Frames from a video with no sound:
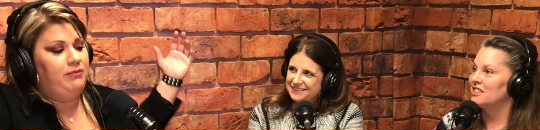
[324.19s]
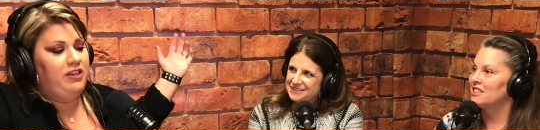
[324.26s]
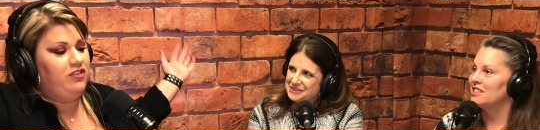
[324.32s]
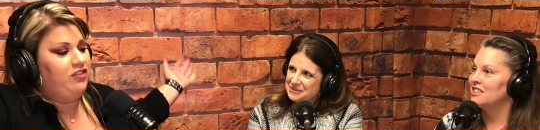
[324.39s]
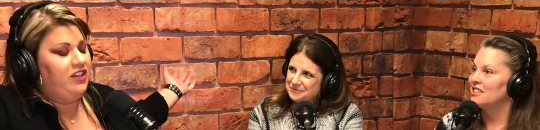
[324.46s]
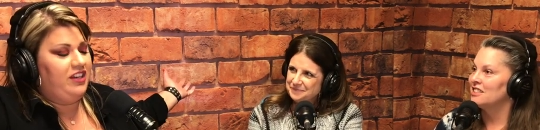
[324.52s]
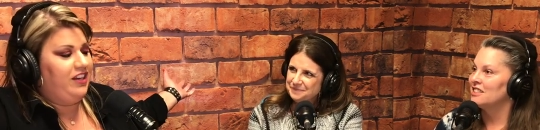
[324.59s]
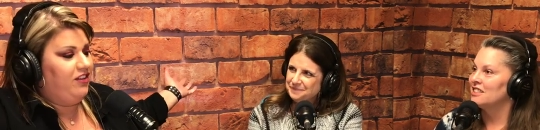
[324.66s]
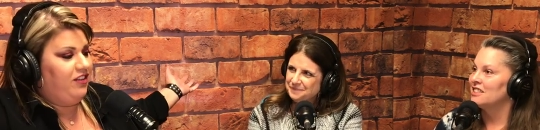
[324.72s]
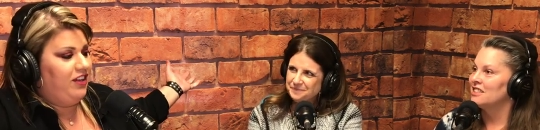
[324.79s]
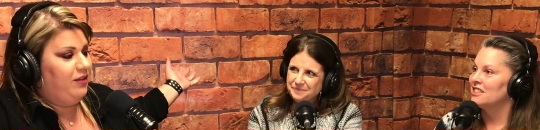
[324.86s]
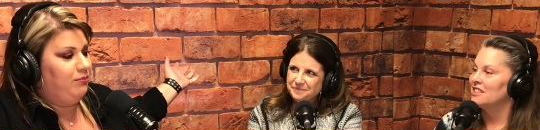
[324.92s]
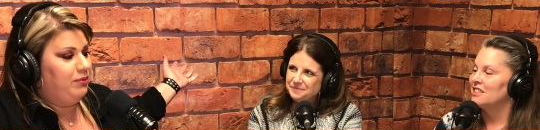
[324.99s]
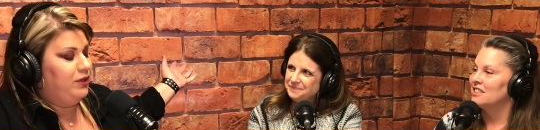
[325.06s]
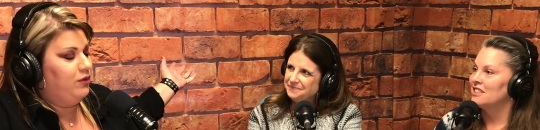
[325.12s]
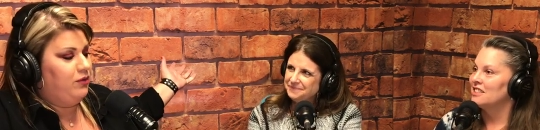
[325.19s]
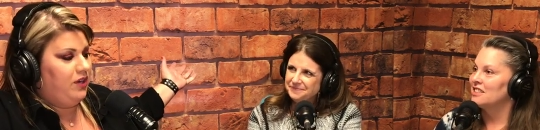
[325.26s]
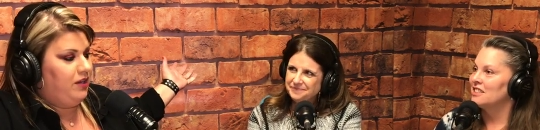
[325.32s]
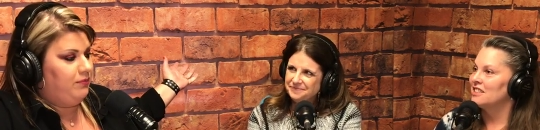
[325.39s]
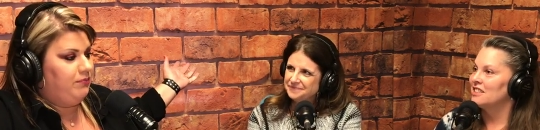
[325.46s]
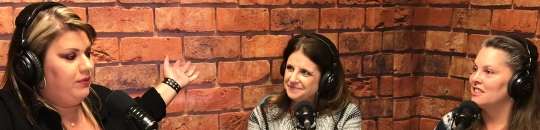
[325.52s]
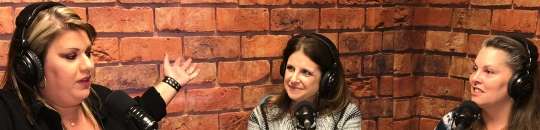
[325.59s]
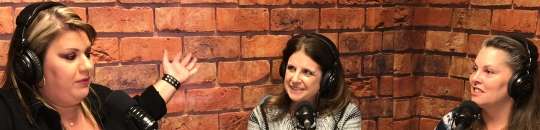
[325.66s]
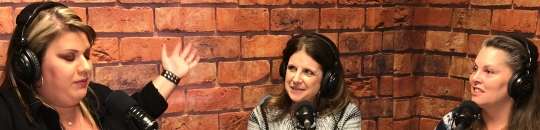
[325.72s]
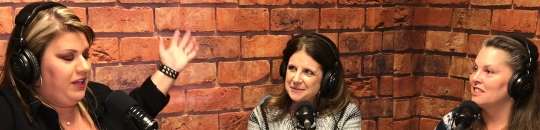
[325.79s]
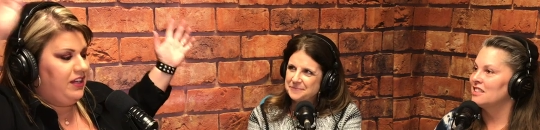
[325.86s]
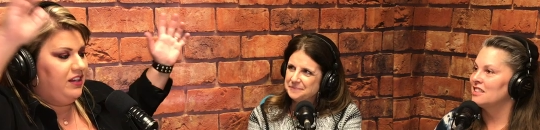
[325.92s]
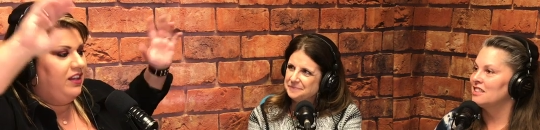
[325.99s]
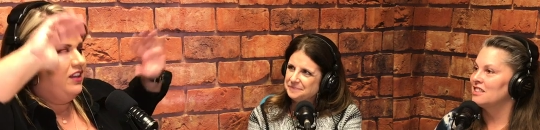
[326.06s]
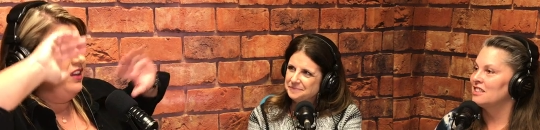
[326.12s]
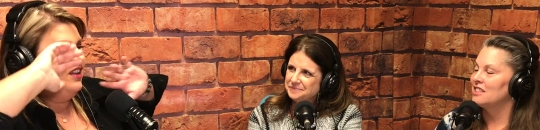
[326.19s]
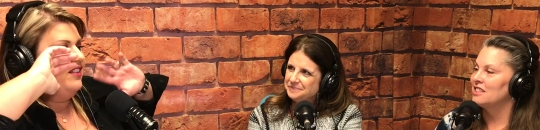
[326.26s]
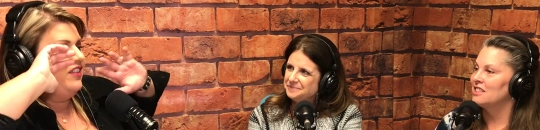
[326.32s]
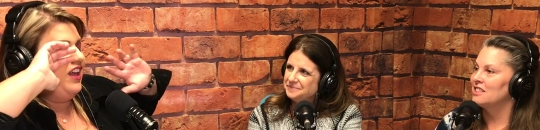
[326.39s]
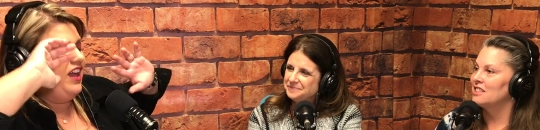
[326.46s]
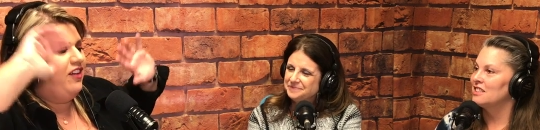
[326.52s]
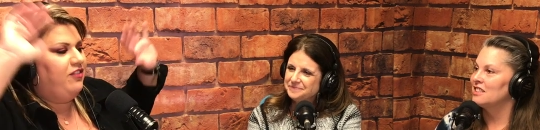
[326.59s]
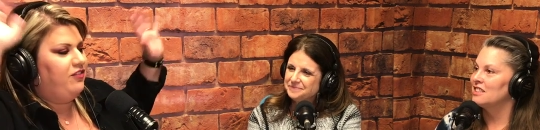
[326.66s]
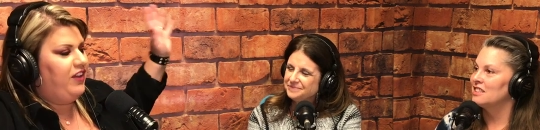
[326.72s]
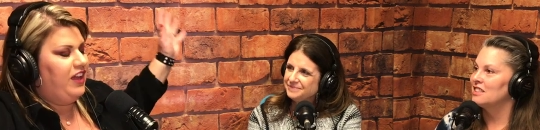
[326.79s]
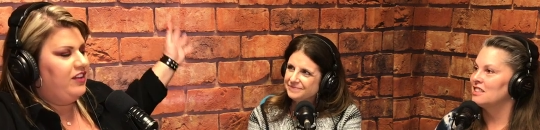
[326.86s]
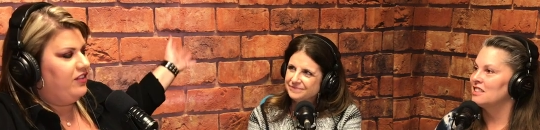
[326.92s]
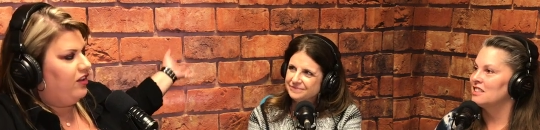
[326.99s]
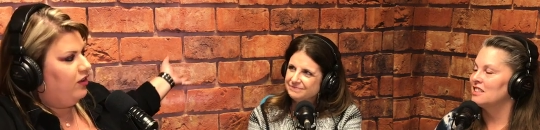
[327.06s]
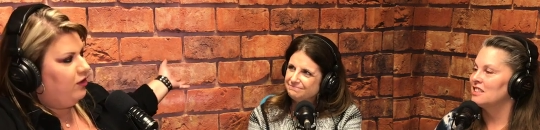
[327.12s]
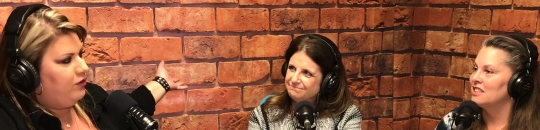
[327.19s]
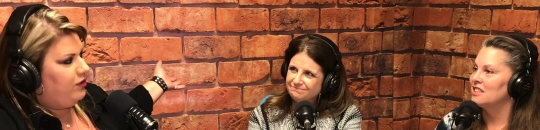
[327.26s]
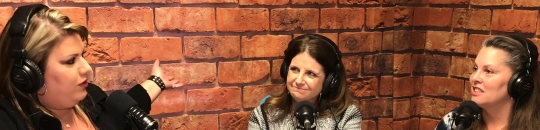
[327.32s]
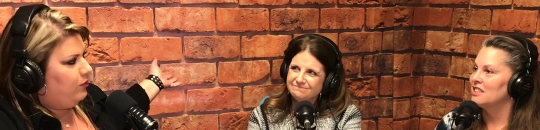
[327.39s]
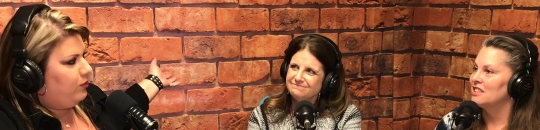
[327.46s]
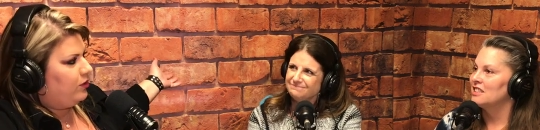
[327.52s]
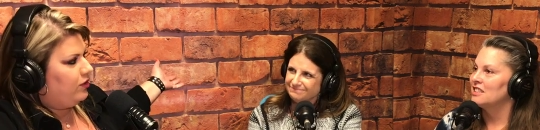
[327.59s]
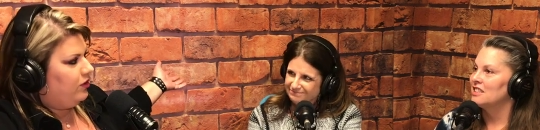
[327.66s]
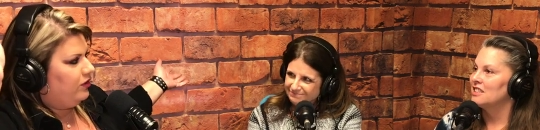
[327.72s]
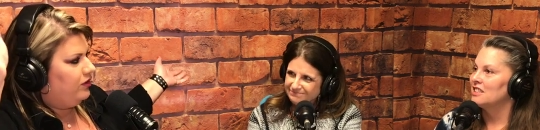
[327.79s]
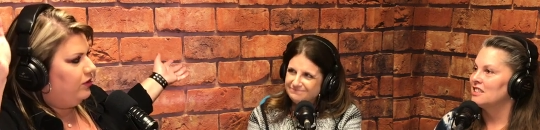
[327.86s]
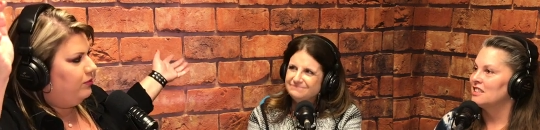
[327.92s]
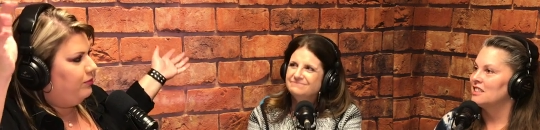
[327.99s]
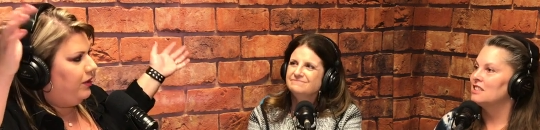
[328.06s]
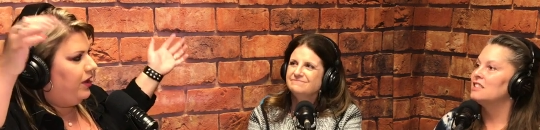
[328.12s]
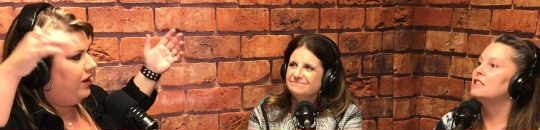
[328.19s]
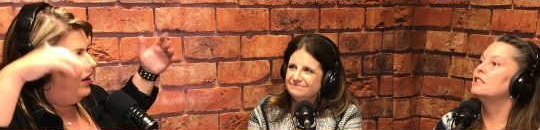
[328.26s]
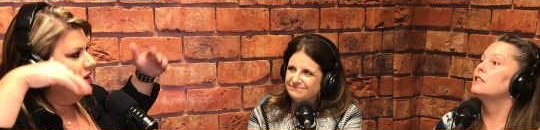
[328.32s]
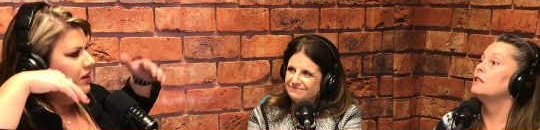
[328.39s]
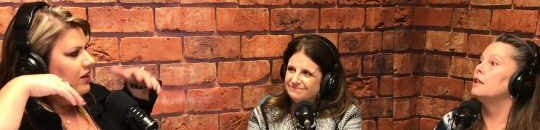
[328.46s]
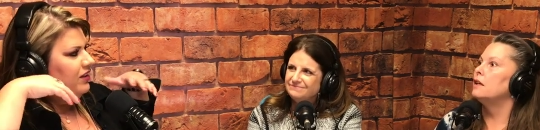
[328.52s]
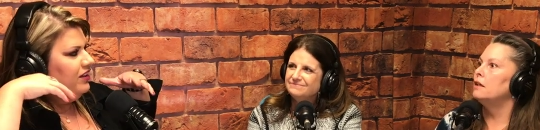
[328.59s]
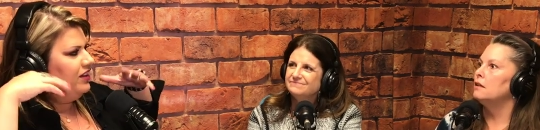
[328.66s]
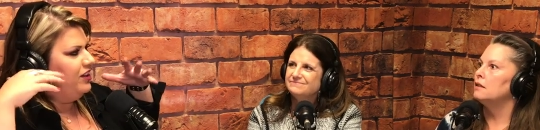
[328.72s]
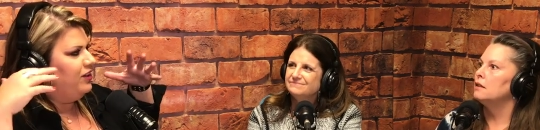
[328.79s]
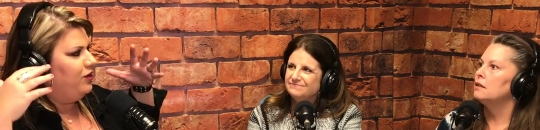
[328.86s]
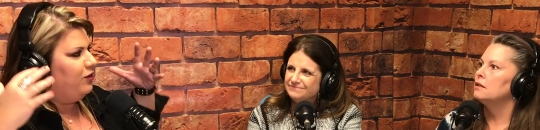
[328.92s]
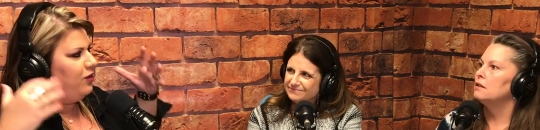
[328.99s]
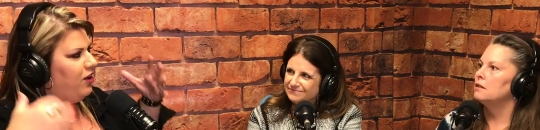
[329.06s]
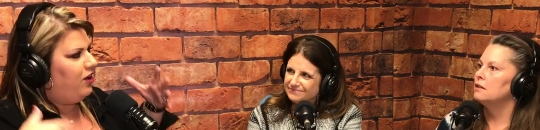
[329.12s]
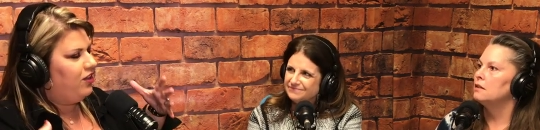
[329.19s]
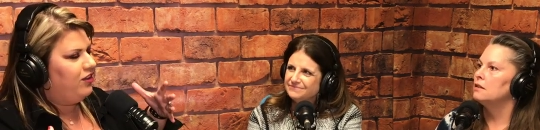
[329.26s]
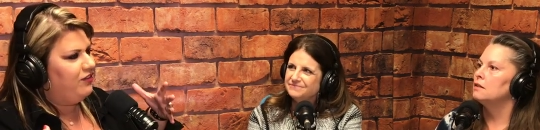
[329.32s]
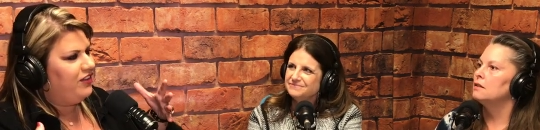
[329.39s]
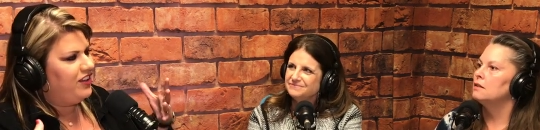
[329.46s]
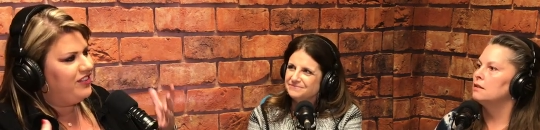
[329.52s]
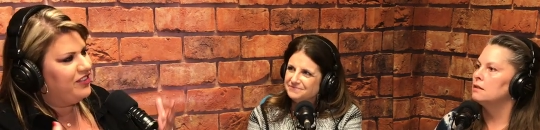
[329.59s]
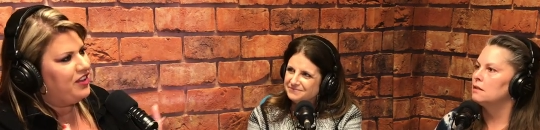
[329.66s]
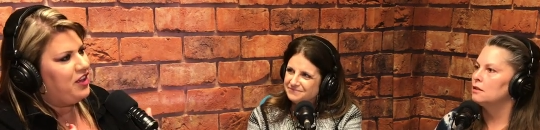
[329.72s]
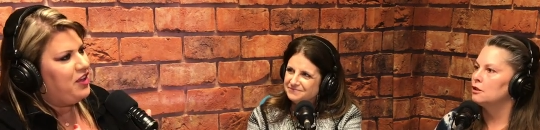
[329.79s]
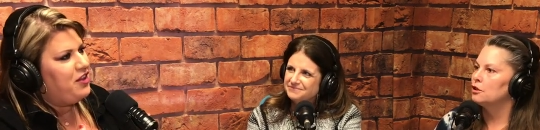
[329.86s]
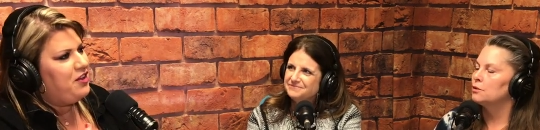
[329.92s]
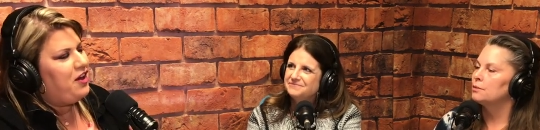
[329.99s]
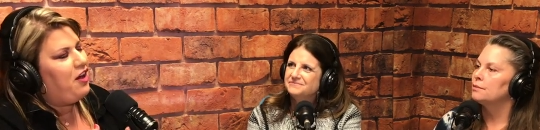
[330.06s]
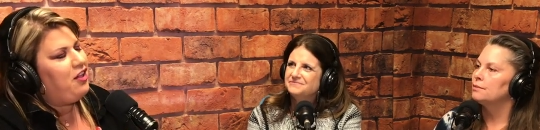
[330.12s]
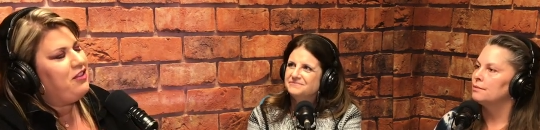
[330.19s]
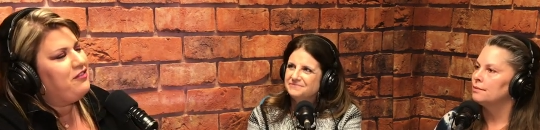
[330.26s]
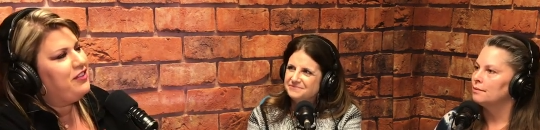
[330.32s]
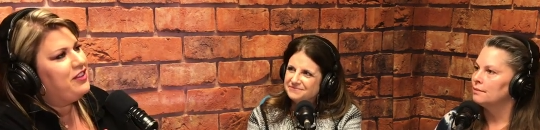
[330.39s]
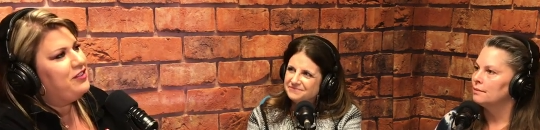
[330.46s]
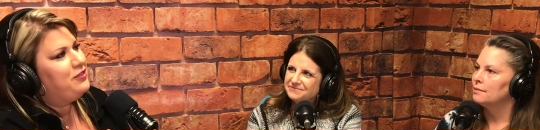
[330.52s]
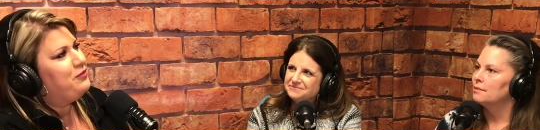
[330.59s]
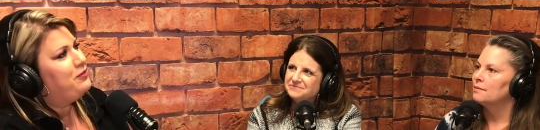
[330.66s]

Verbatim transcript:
Speaker 1: Michigan area blew up. I yep. mean, they have fans all over the world, but yeah. you know, all of us all of us